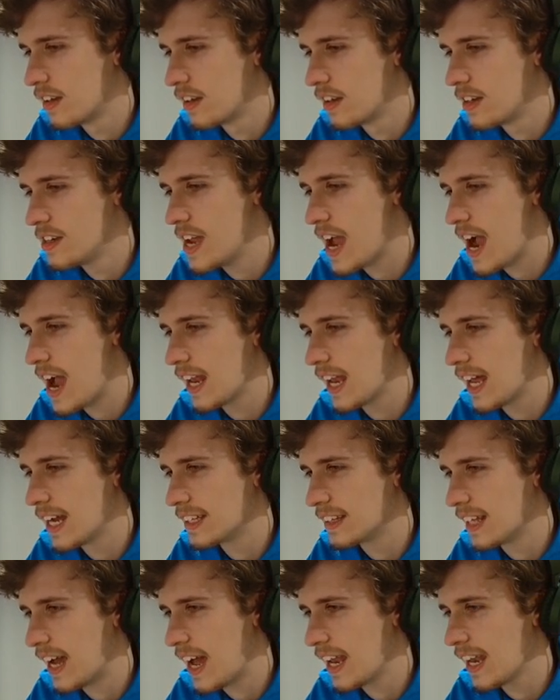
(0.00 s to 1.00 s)
Yeah, I like
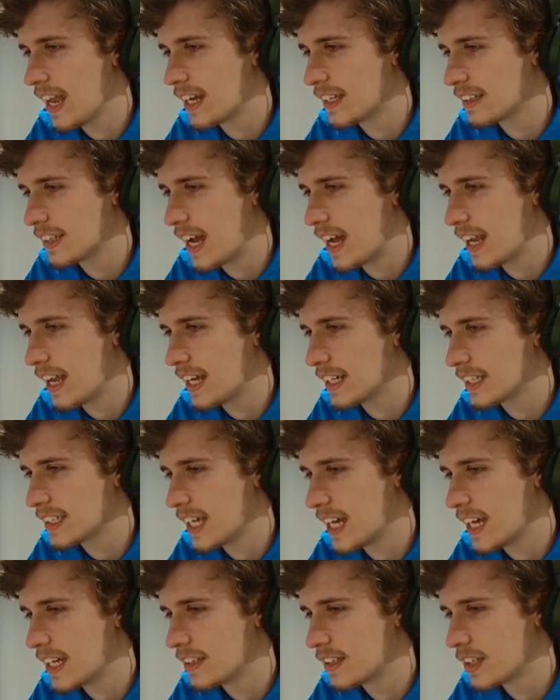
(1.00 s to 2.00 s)
that, I like that, I like
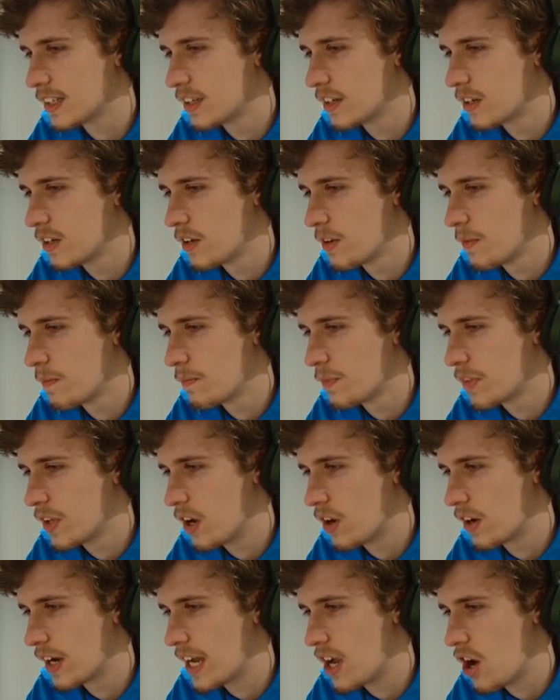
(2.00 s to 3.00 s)
that.
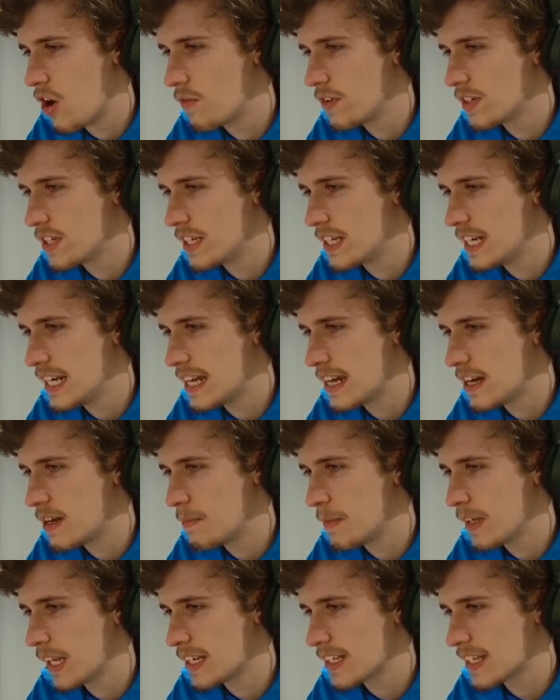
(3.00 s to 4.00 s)
Okay, over to
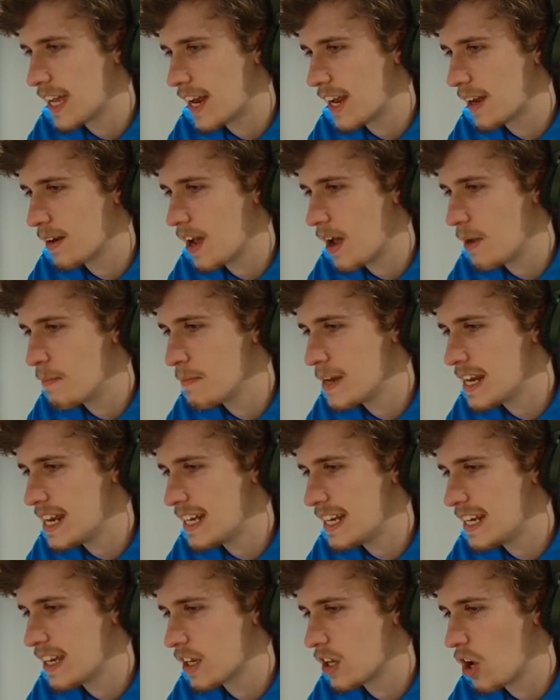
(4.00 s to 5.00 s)
DM. Let's get an
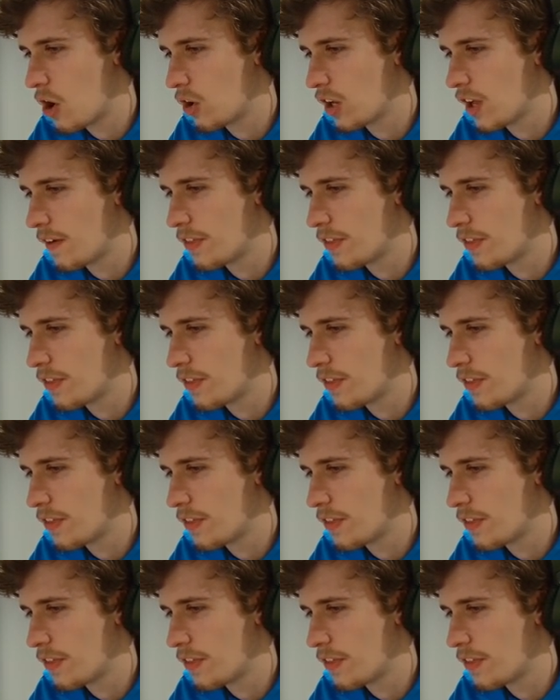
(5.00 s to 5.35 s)
immediate goal off